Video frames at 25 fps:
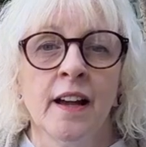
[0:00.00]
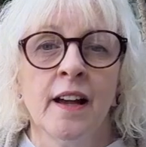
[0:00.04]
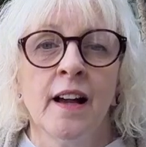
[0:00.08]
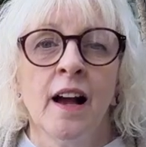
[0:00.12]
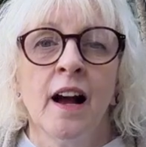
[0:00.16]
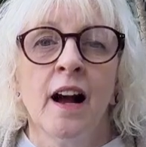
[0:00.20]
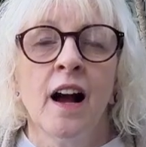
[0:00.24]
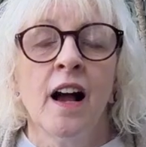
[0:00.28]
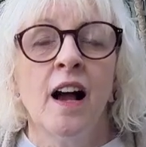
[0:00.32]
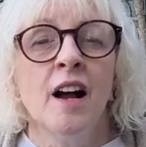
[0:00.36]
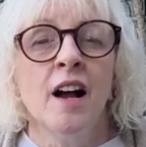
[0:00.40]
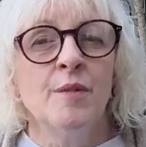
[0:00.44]

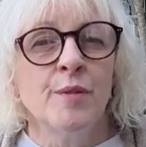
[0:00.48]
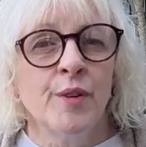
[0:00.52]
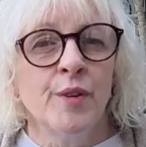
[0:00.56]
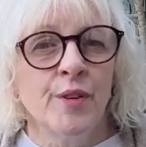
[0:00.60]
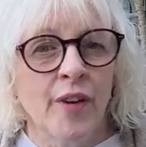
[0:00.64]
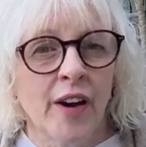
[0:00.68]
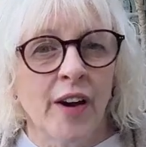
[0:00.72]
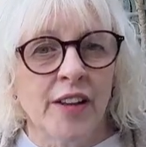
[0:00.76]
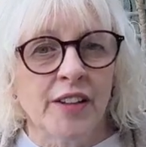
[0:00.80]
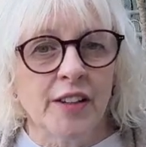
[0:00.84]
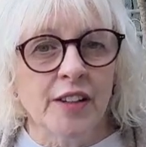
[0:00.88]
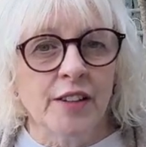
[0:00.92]
I hope you've
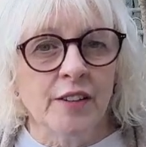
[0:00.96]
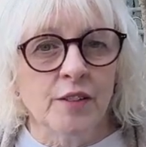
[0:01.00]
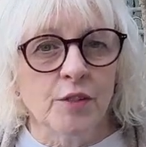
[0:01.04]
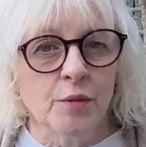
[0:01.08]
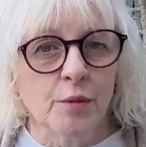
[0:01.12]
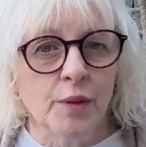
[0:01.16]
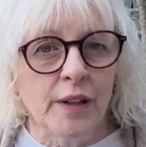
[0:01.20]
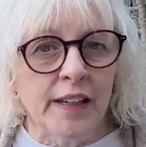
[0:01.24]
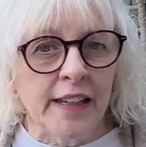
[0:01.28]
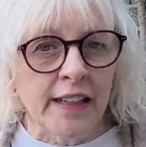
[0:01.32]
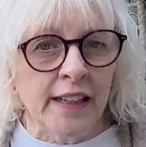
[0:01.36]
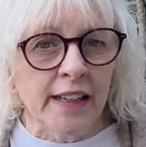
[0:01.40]
had a good
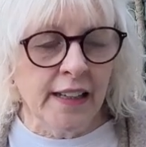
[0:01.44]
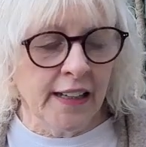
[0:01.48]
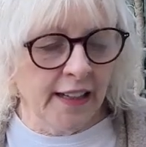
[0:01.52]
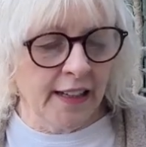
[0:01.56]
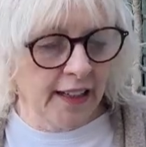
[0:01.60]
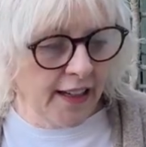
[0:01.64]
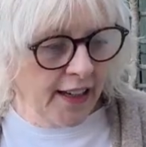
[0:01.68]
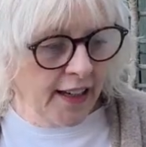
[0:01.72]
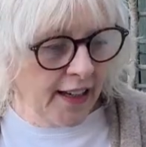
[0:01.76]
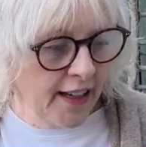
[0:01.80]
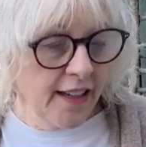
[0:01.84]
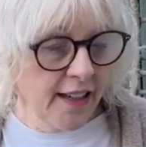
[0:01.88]
week.
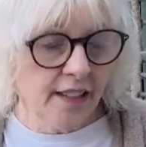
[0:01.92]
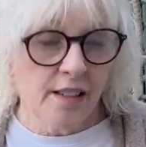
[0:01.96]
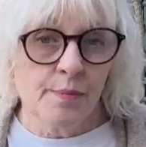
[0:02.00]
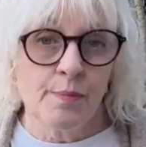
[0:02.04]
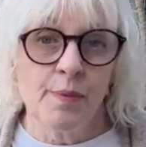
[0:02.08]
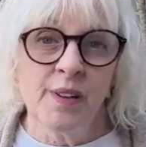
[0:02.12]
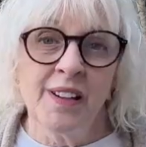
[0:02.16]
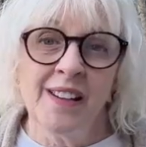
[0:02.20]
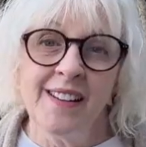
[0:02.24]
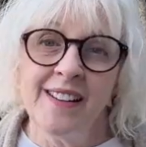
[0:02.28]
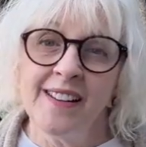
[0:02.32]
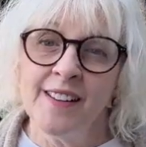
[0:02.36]
It's
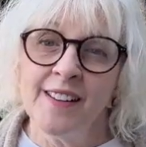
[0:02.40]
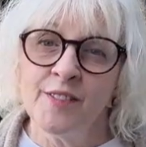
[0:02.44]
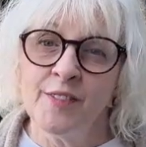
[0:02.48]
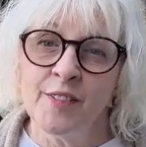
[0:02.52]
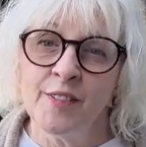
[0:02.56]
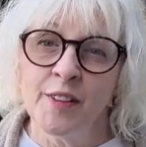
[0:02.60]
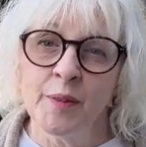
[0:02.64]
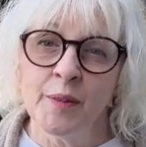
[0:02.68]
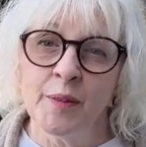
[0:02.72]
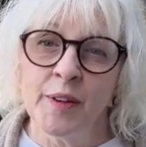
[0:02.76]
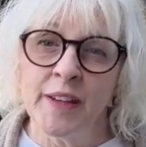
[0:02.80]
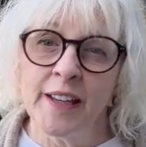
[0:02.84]
been a
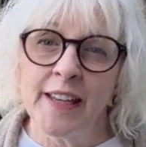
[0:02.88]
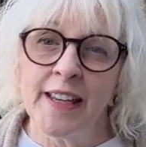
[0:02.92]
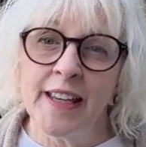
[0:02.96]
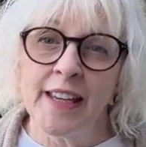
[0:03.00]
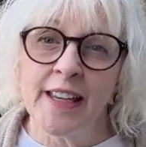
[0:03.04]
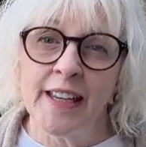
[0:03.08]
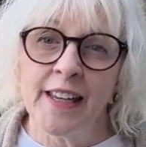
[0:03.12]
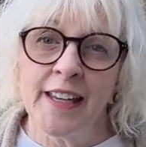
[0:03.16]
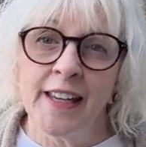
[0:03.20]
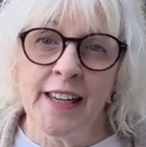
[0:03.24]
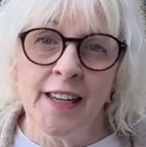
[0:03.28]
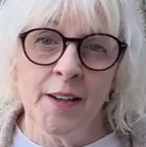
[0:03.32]
lovely week
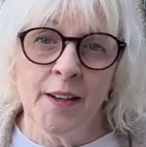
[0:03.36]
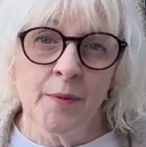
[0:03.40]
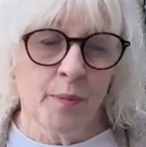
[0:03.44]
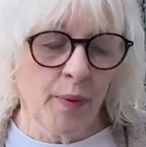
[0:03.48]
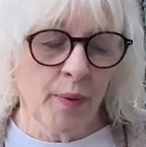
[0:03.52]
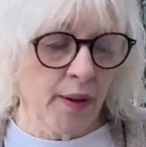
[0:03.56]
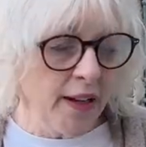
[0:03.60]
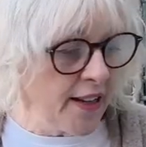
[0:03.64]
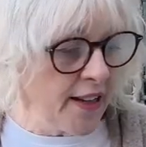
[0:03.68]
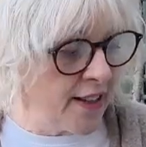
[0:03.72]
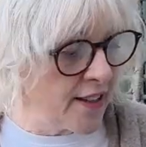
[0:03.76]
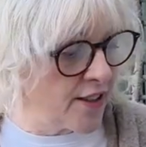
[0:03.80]
here.
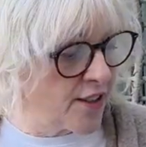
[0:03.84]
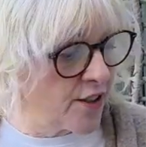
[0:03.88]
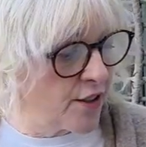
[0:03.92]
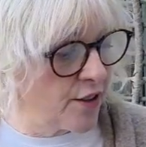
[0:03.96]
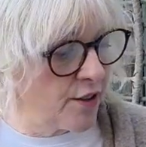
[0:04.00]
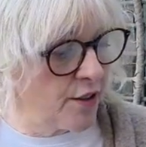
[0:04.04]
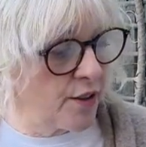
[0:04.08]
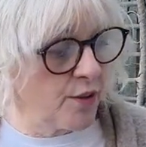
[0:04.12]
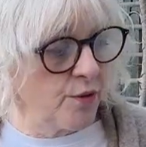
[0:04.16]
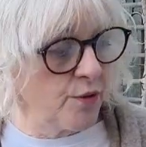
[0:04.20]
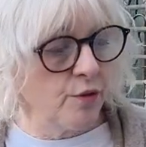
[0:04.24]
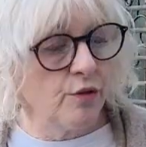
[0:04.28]
Bailey's
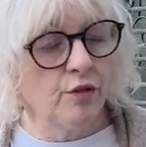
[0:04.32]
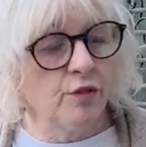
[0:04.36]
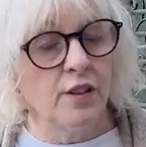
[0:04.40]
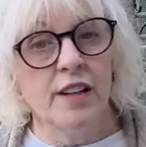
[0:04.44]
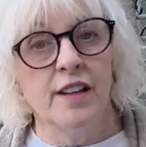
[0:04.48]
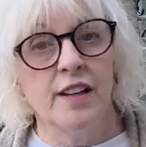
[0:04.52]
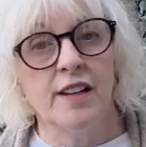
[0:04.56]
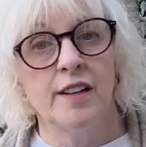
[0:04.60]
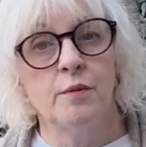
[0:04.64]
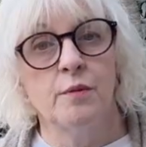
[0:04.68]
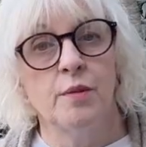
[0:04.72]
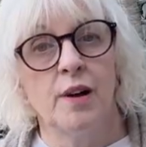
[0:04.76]
doing
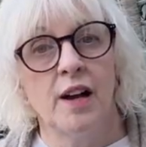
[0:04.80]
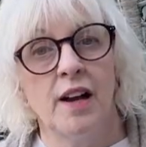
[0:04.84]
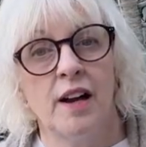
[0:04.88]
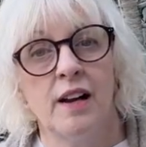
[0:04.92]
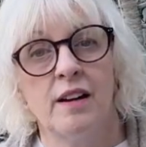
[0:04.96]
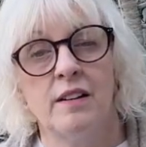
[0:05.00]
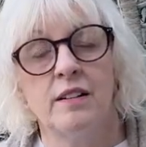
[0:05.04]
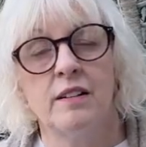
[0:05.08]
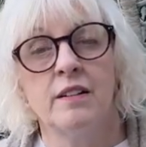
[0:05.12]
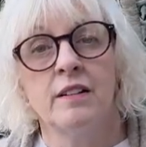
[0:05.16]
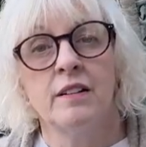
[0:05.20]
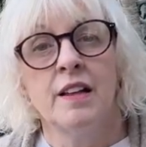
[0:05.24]
really
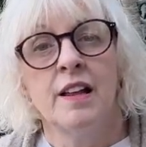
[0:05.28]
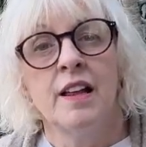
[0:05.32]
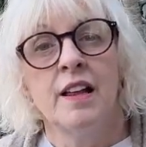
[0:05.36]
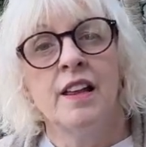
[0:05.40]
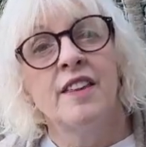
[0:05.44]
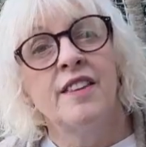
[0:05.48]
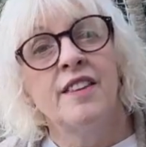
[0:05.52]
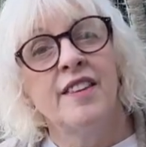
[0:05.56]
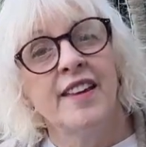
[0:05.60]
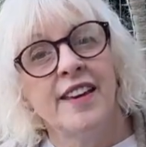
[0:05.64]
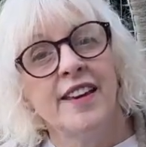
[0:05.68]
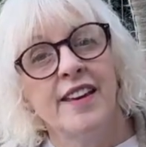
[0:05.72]
well.
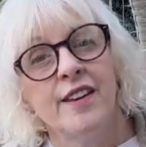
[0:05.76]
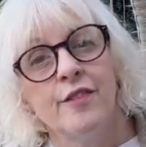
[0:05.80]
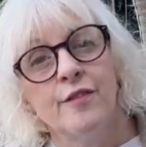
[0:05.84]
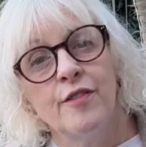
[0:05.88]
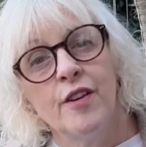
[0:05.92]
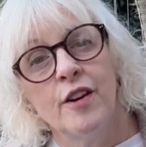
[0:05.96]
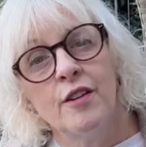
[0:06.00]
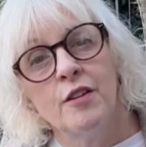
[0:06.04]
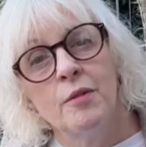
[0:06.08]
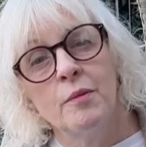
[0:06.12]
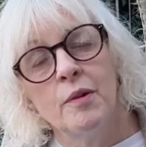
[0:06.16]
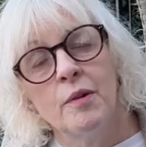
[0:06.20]
Thank you
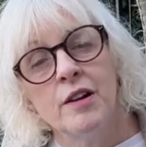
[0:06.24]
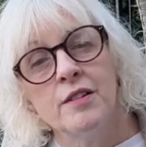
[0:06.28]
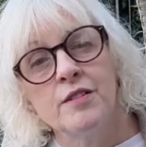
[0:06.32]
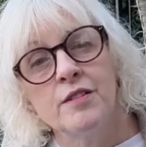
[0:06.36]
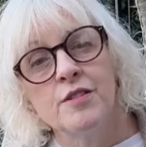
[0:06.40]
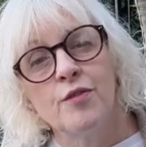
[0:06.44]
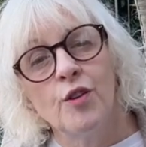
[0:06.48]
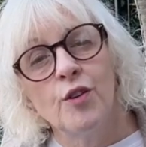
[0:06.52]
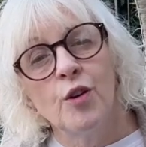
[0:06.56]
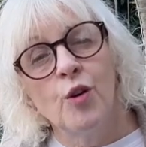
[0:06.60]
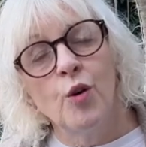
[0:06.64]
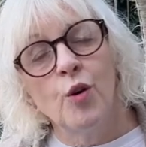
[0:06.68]
very much
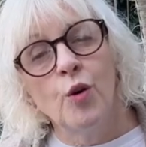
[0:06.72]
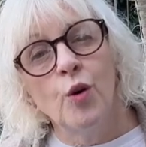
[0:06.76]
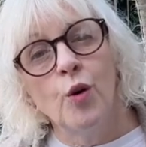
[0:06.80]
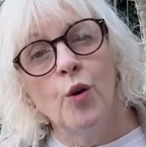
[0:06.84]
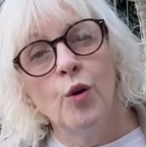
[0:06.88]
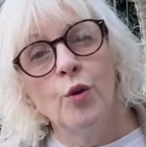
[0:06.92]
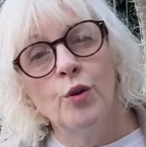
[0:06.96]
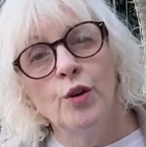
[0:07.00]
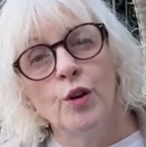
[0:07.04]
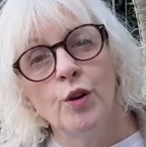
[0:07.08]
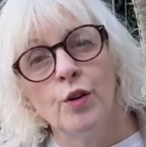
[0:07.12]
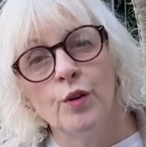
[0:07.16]
for
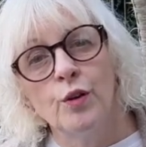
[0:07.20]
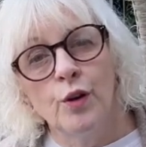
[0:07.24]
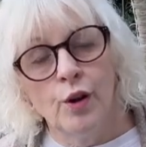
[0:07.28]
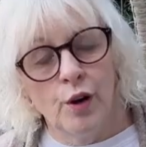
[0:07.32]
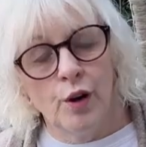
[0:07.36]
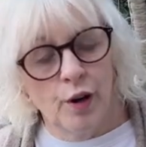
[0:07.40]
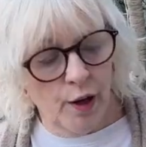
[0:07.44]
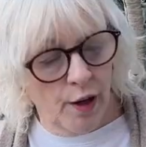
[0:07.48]
all your